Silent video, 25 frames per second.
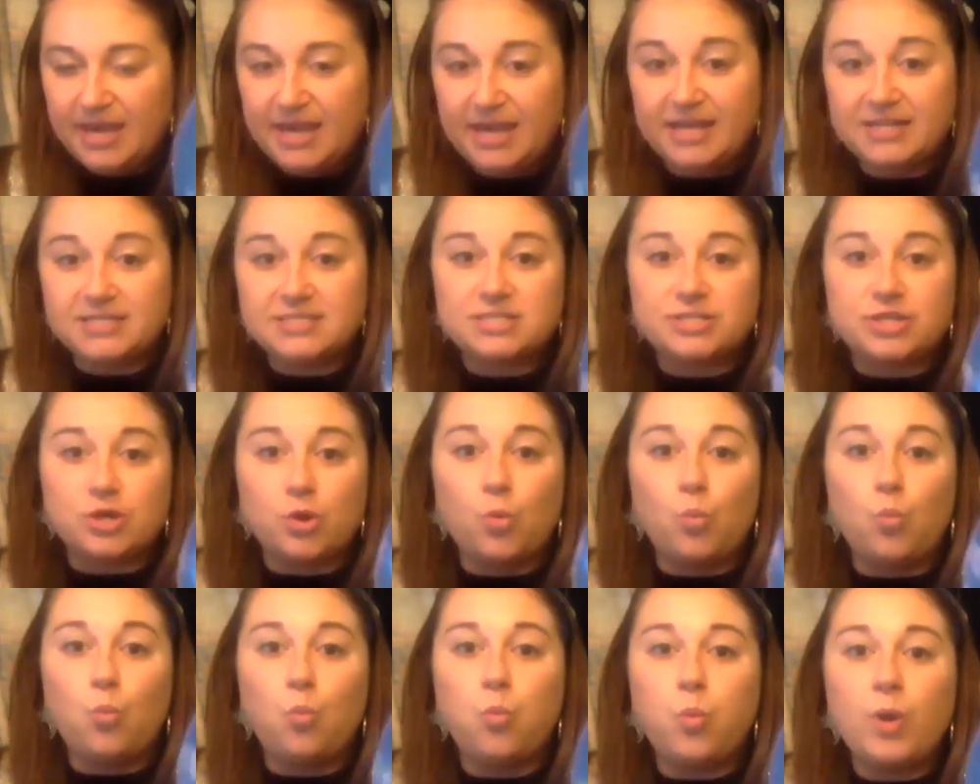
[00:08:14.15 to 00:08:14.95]
It's
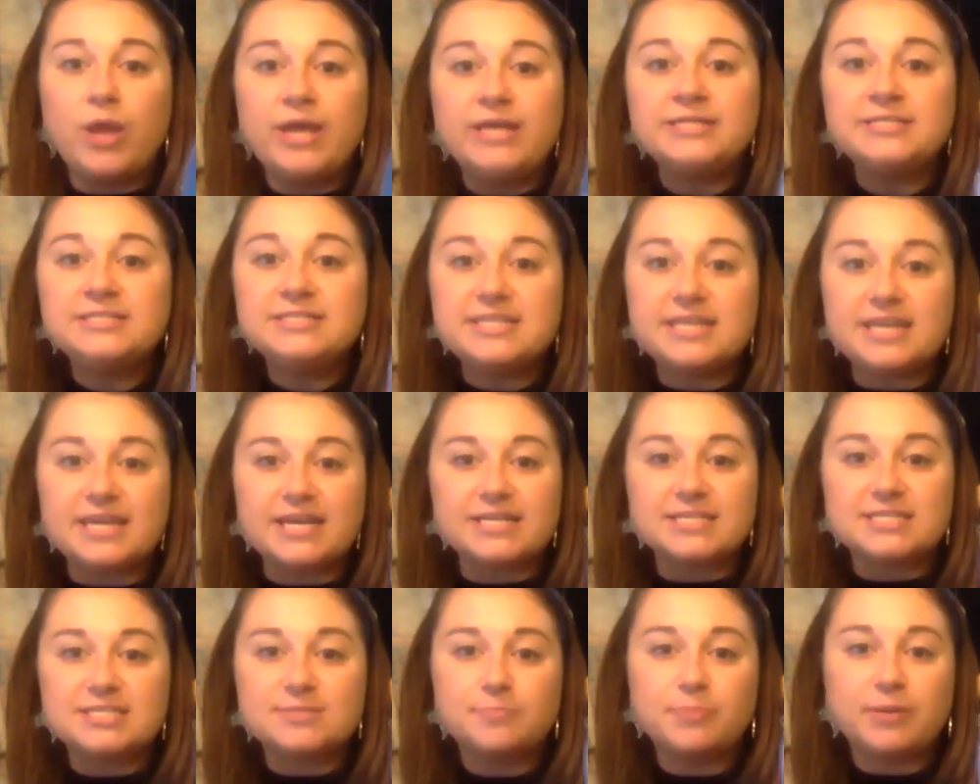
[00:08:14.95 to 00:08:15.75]
the
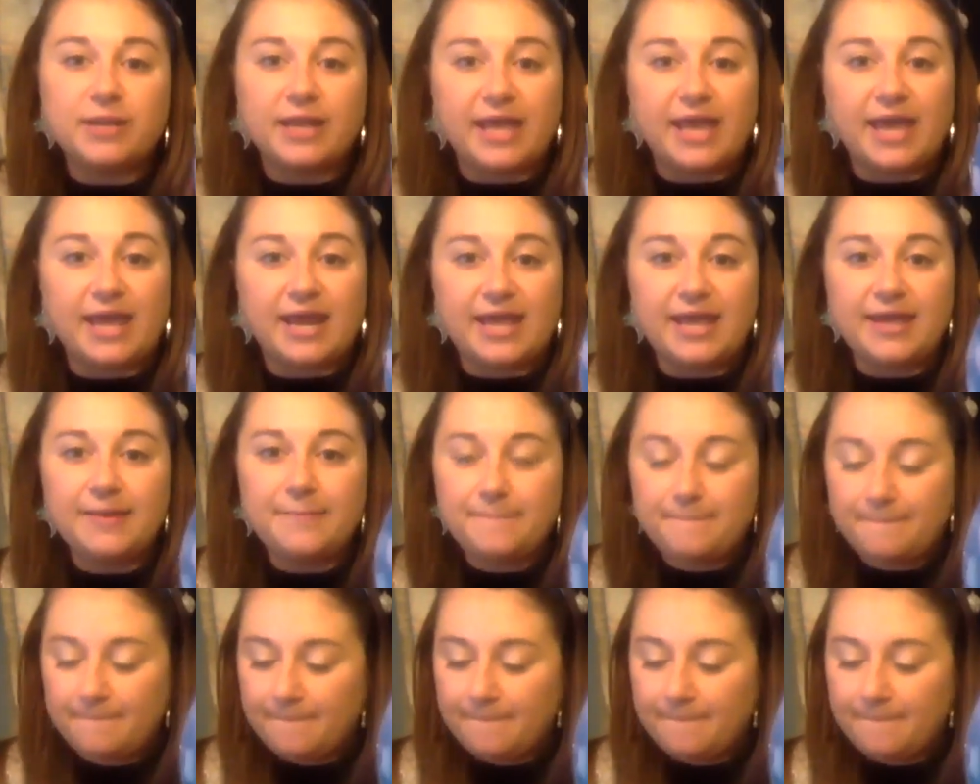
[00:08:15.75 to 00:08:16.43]
windiest planet,